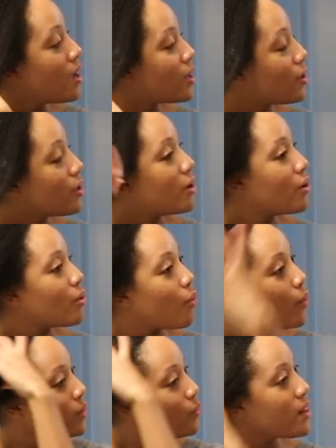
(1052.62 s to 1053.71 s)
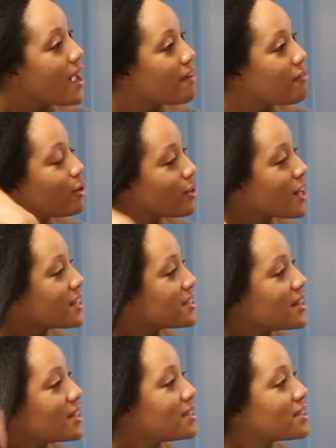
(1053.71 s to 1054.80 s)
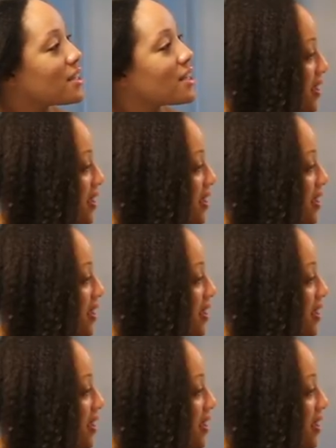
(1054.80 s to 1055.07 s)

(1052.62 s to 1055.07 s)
Girl, when will I ever learn how to say this?